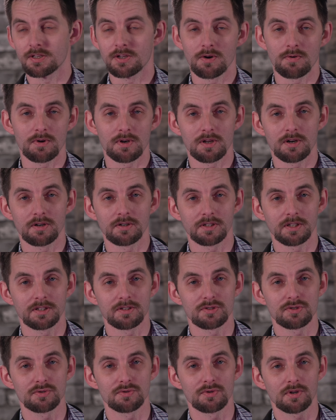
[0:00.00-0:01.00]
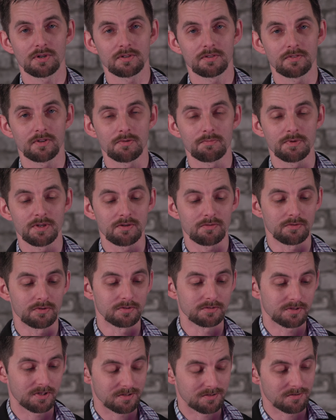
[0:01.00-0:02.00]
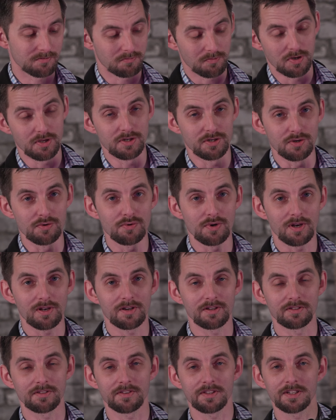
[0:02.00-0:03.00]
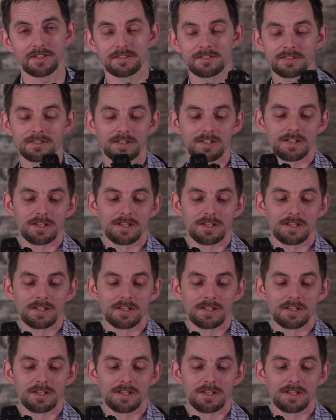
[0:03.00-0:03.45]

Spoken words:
go along and shoot all of our B-rolls, because we do a lot of that.